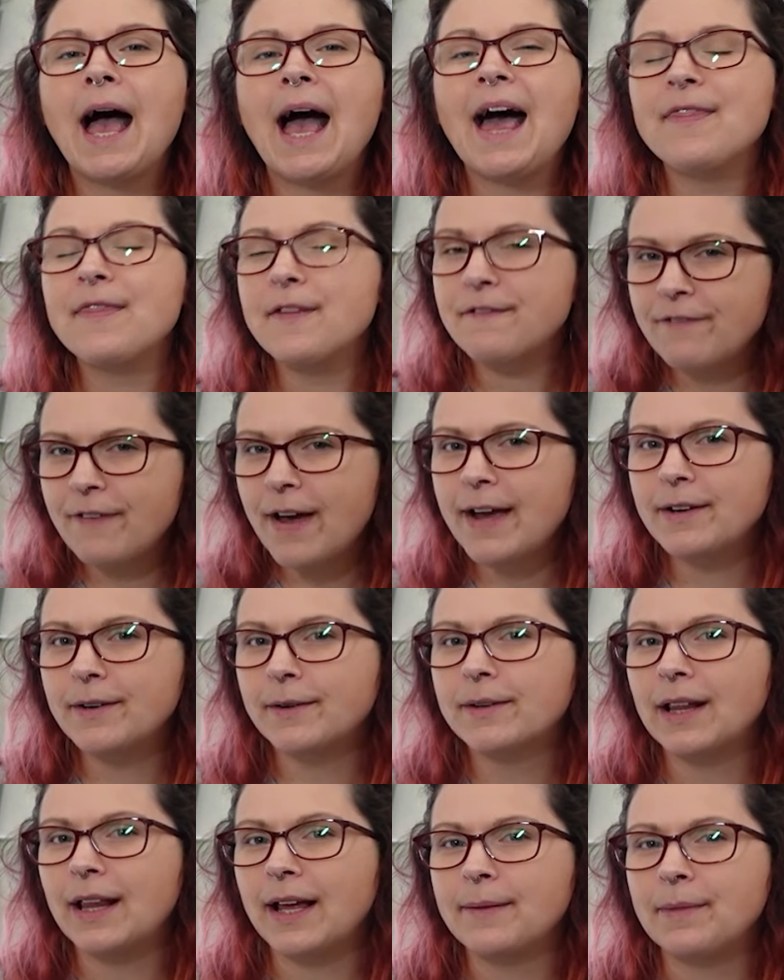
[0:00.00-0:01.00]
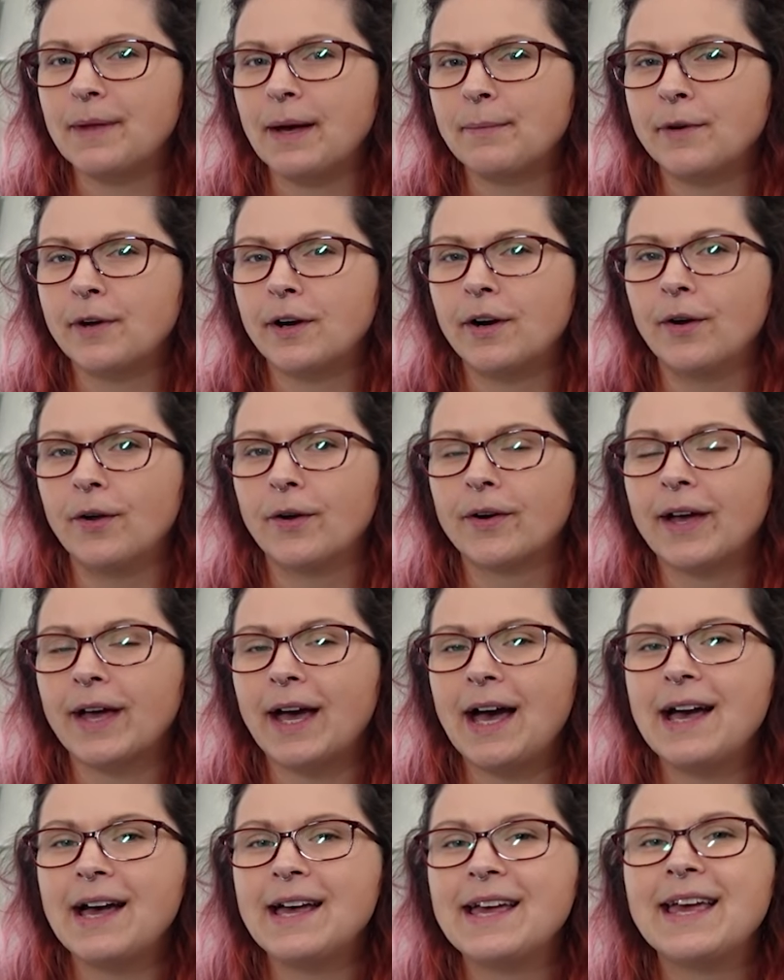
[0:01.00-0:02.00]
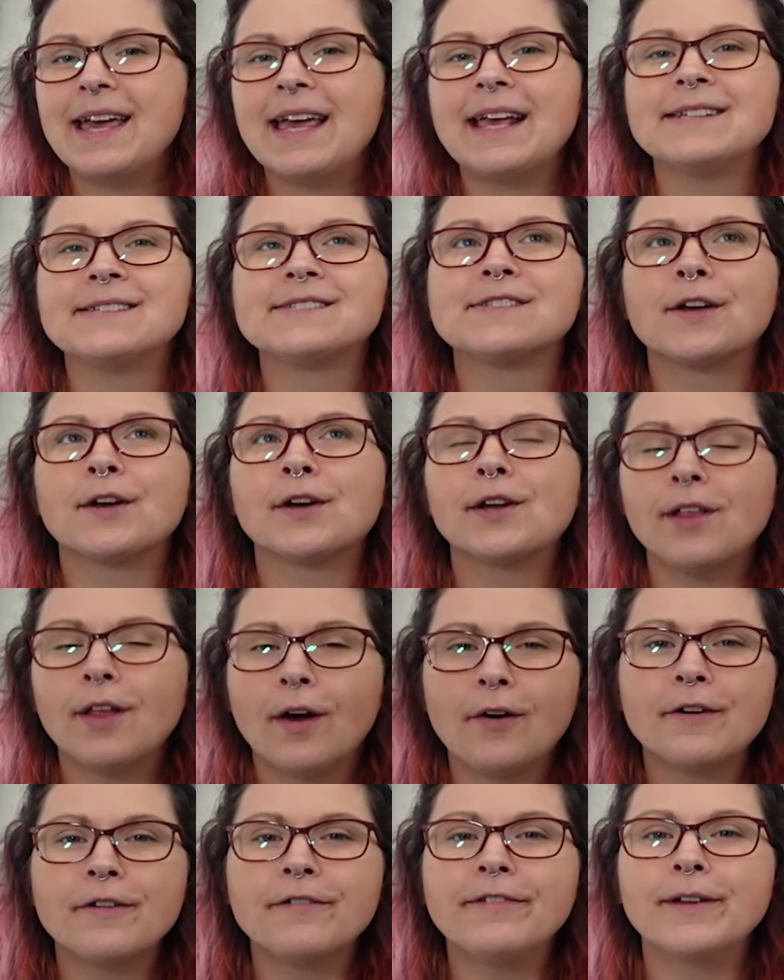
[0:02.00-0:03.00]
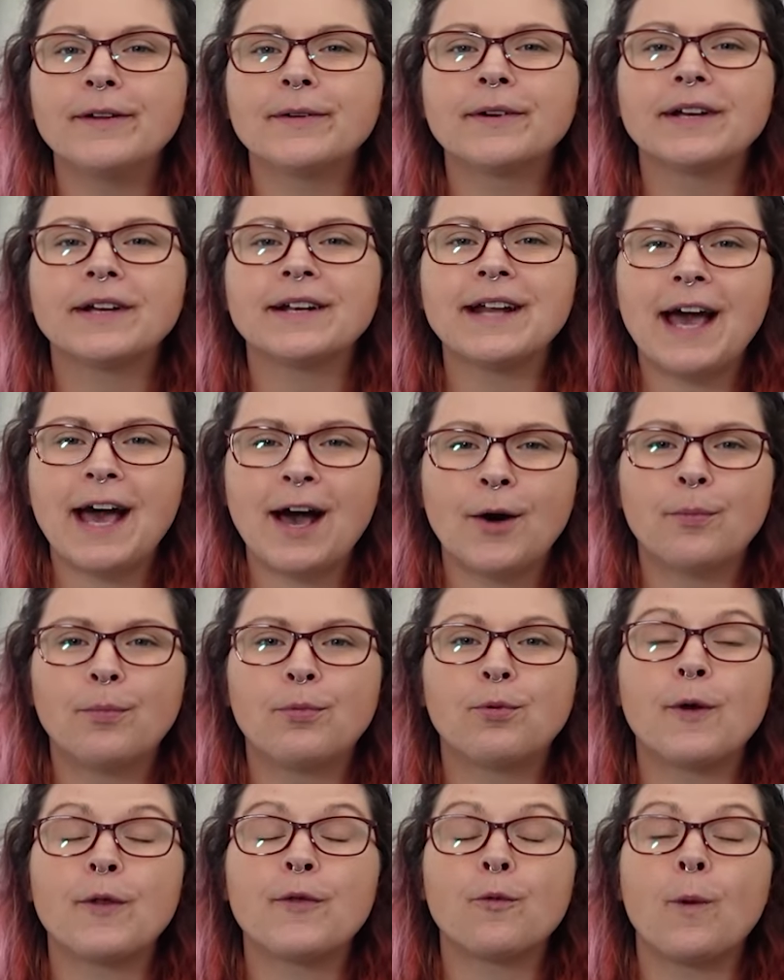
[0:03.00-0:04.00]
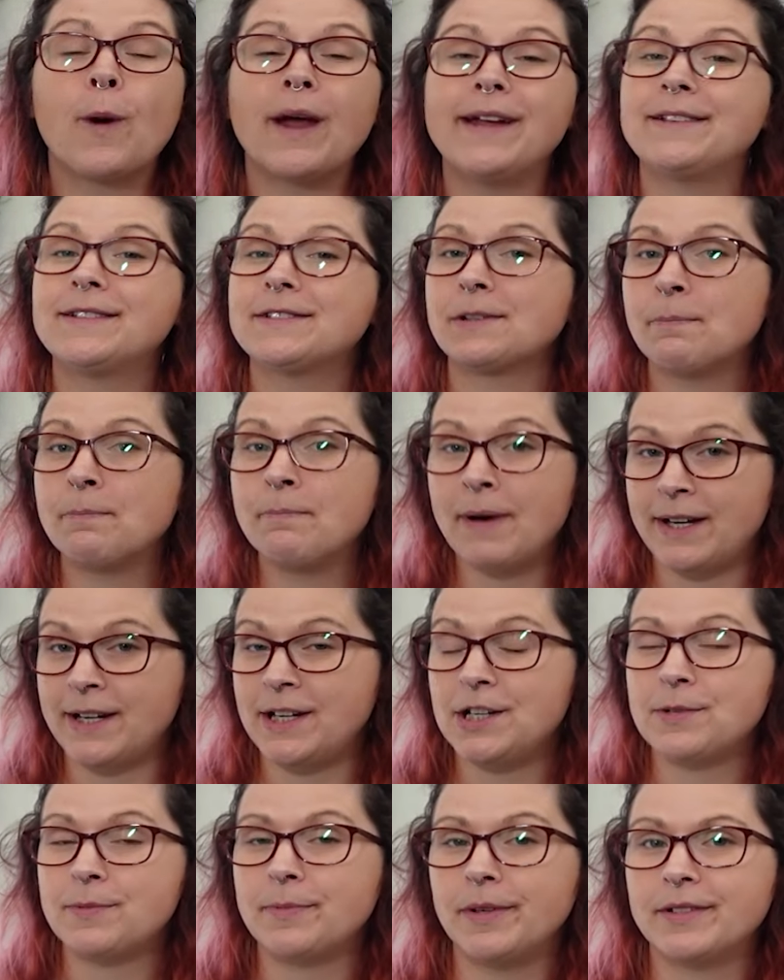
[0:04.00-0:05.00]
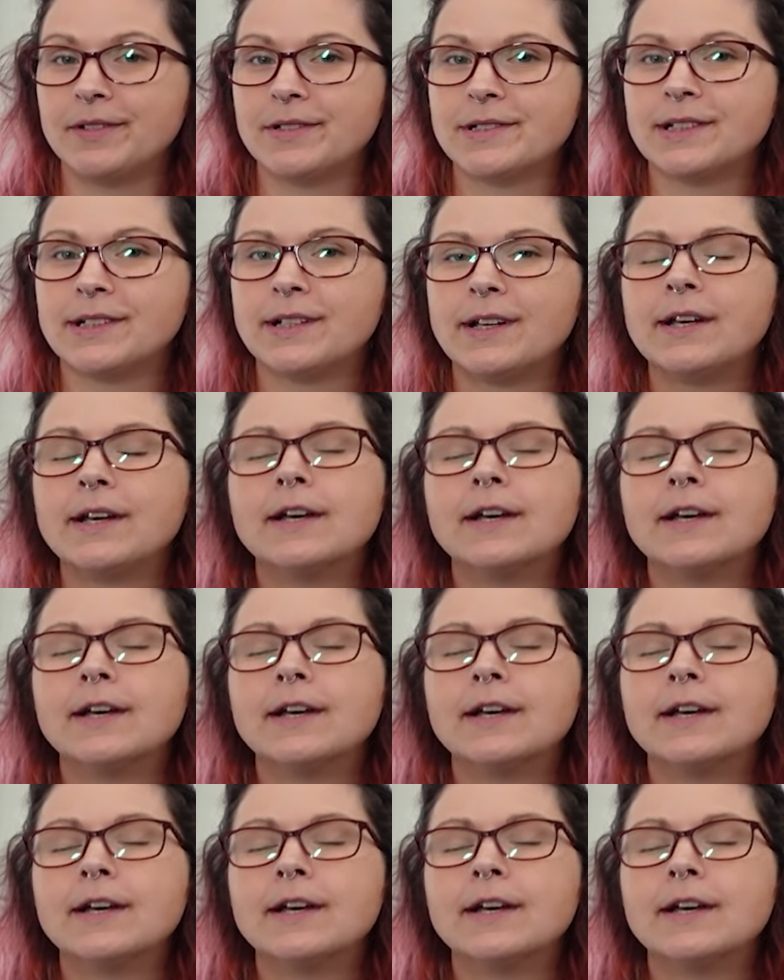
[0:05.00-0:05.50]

And the final claim that I'm going to look at is that chlorophyll can help with weight management.